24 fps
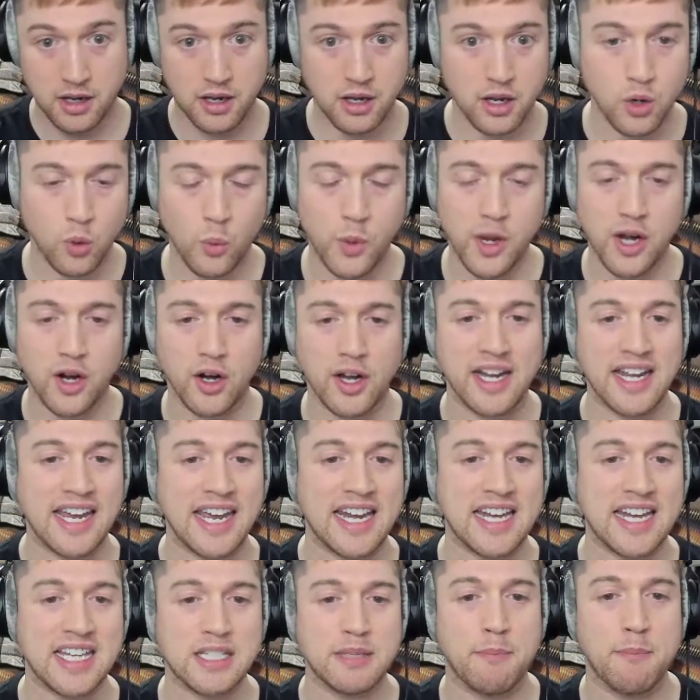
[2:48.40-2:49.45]
we are going to get
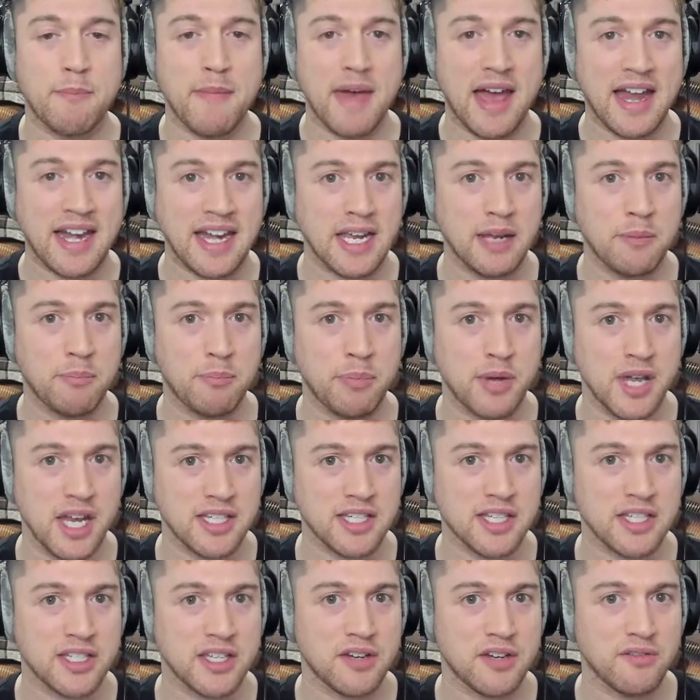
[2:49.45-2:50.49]
as many
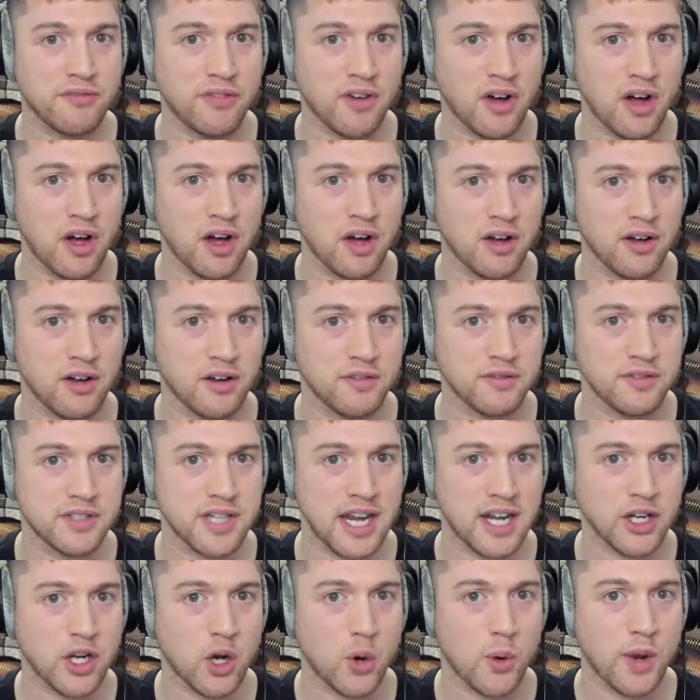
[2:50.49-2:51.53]
pieces involved
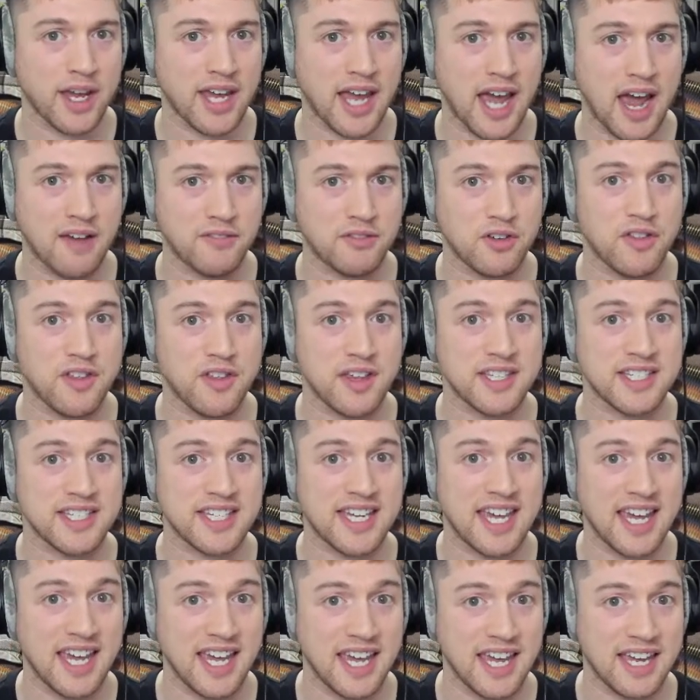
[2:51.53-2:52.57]
in going after this
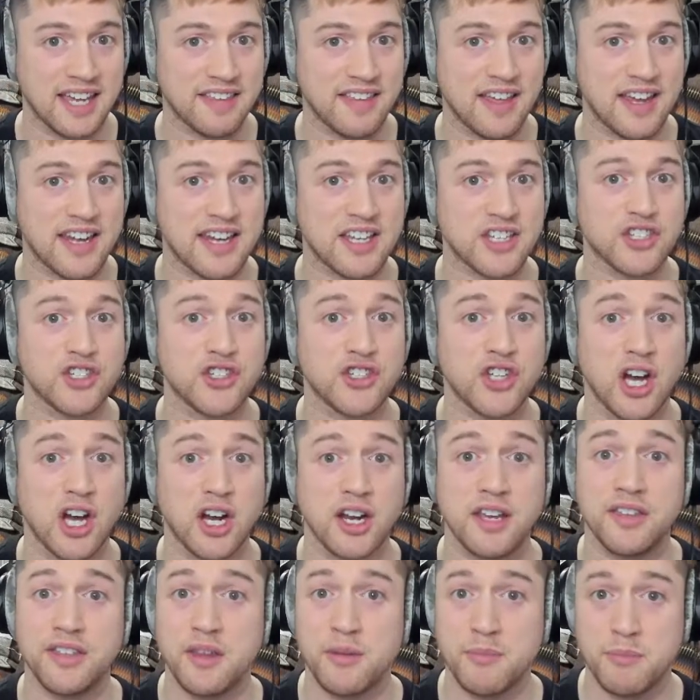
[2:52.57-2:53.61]
king that is stuck
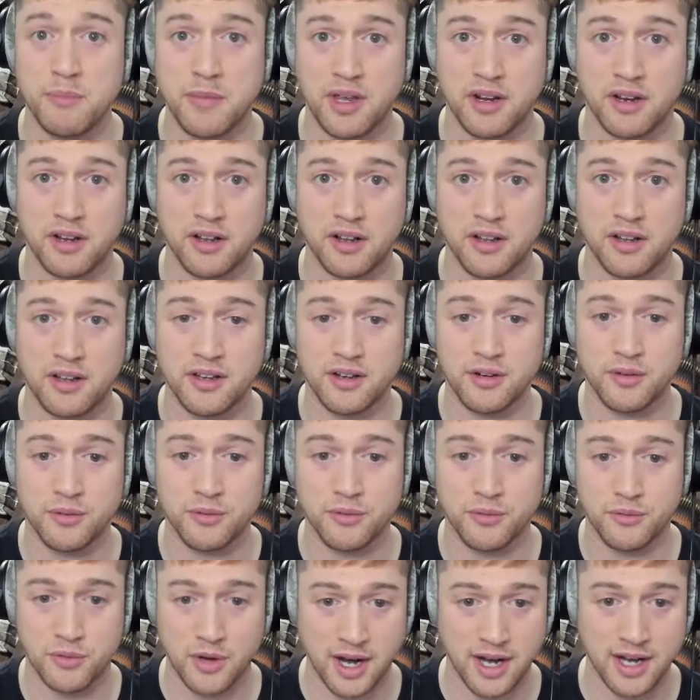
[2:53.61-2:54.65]
in the middle,
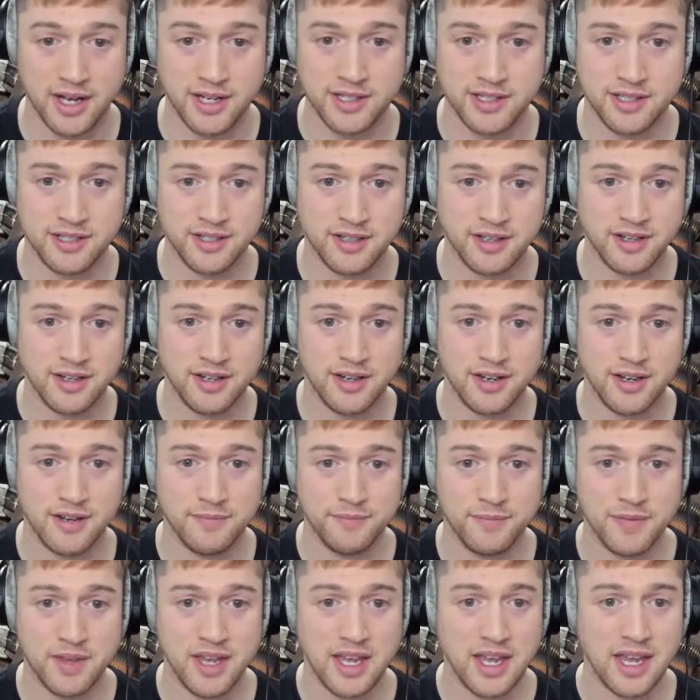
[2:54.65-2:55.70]
right?
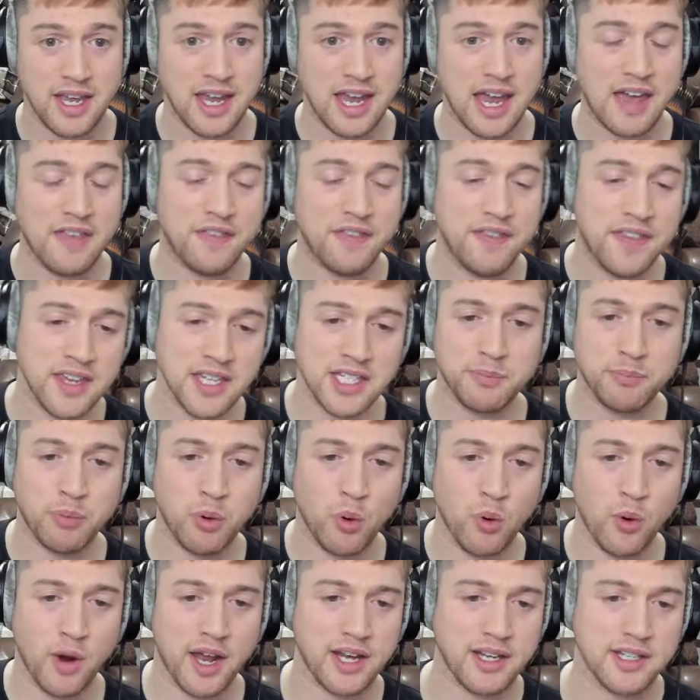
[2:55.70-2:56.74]
At this
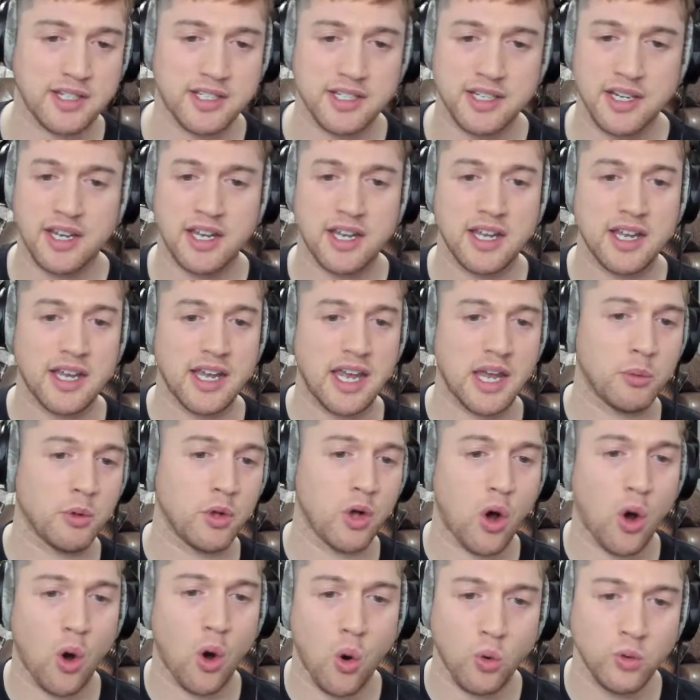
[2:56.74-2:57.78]
point, it
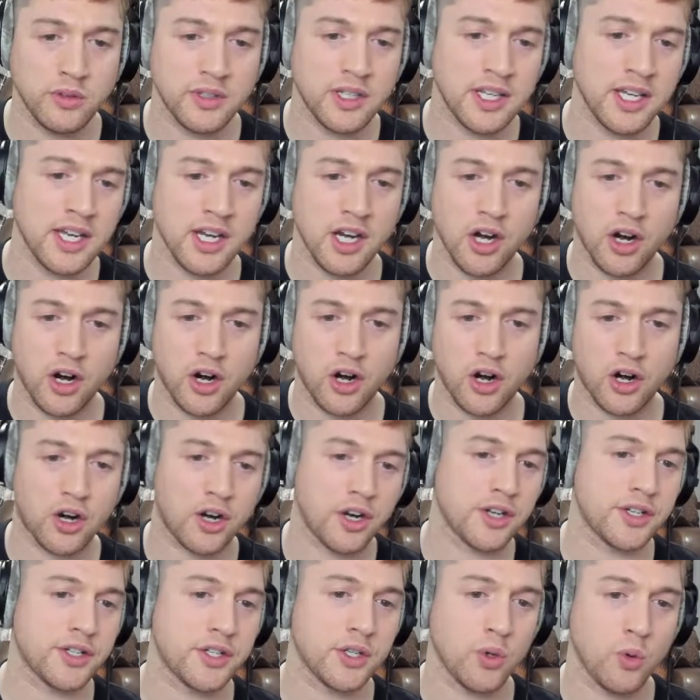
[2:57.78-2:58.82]
will only
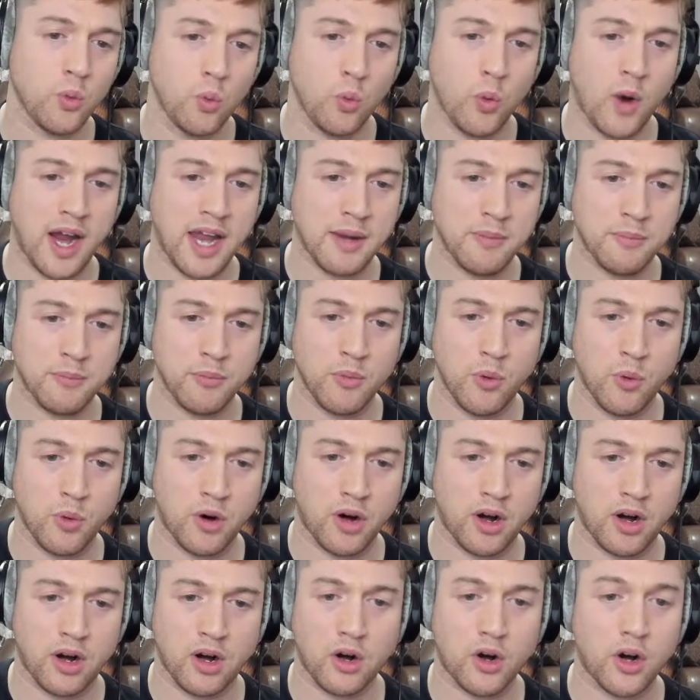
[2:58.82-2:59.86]
hurt white
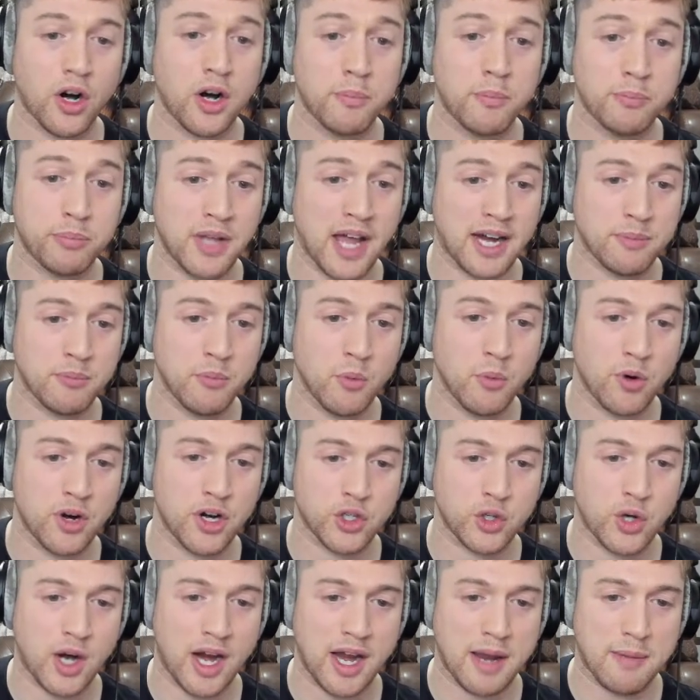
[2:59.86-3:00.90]
more or hurt black more to
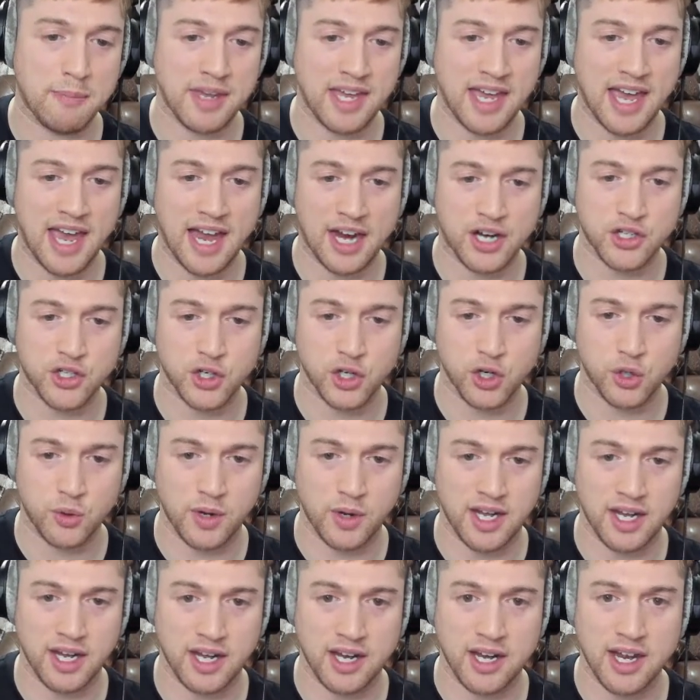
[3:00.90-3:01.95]
try and be extra
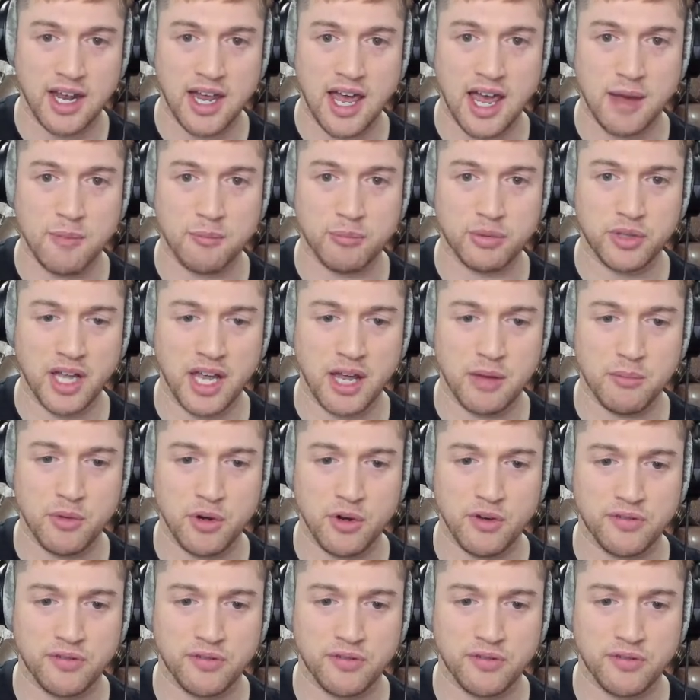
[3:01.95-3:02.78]
greedy and play a move